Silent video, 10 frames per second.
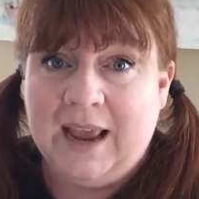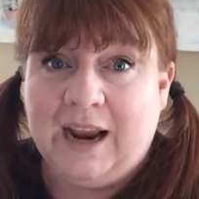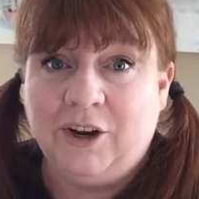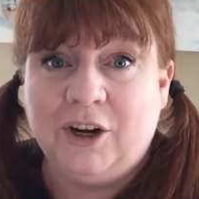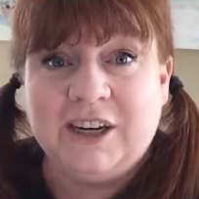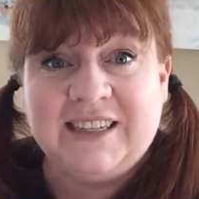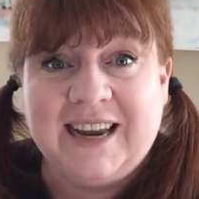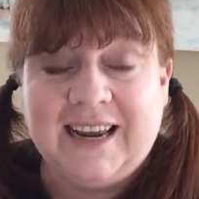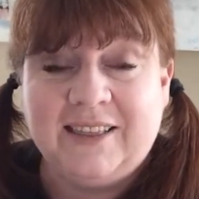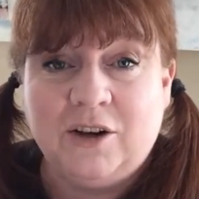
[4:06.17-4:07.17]
And you're going to
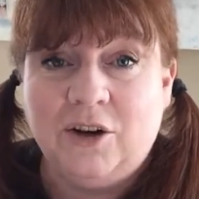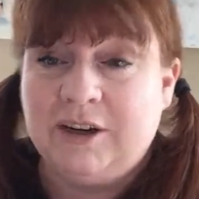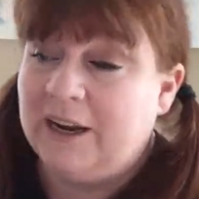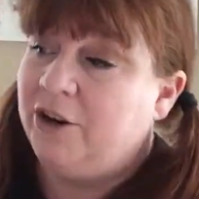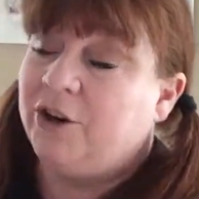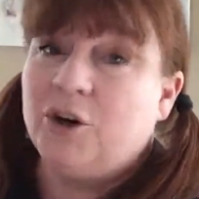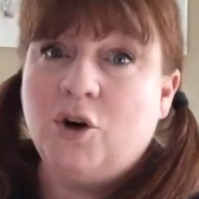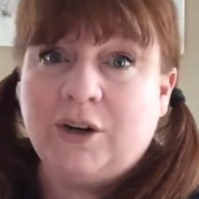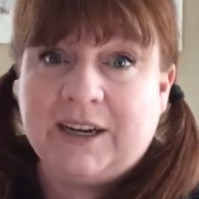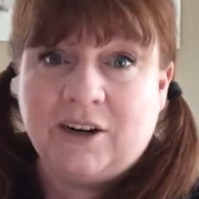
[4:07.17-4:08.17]
take the hook and you're going to
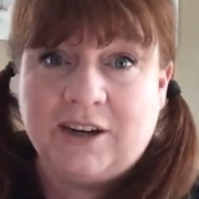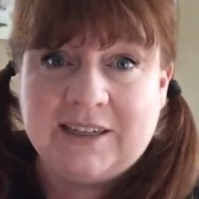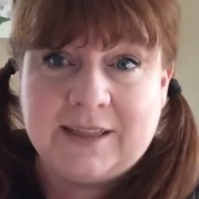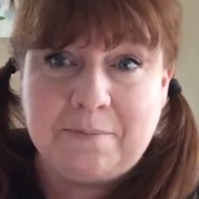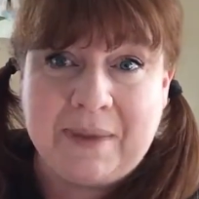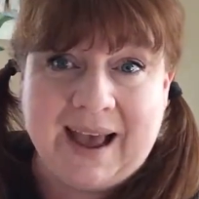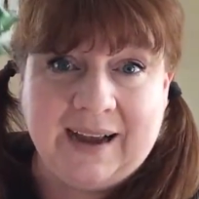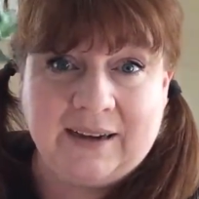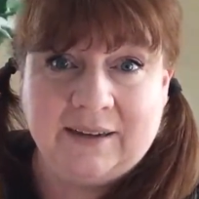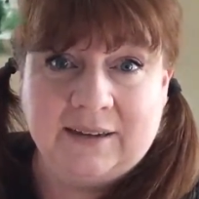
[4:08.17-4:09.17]
hook it onto the back